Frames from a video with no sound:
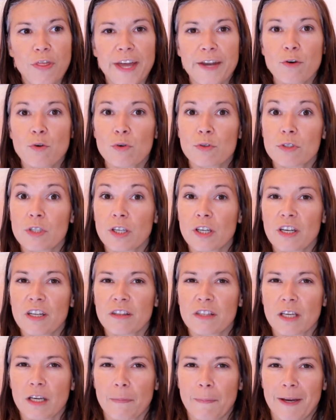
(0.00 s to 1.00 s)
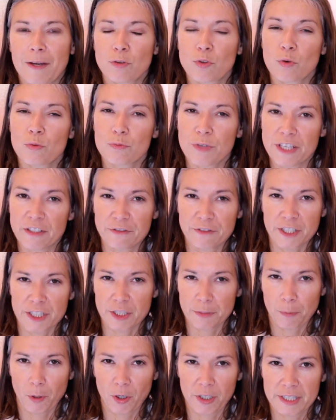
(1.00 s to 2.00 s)
then also going to think about your
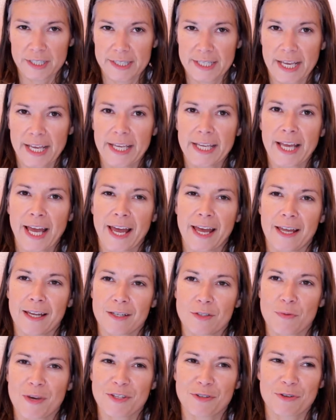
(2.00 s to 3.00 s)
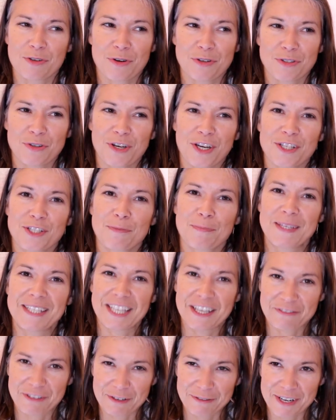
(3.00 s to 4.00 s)
refund policy and whether or not you're going to be
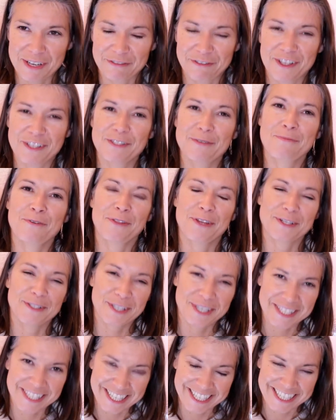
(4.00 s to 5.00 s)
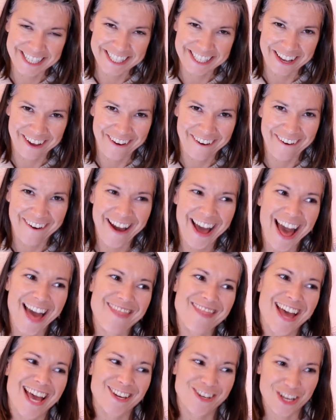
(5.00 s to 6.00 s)
giving refunds and what those conditions are.
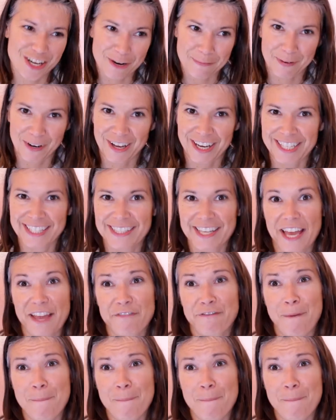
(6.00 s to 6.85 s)
And that could apply, say,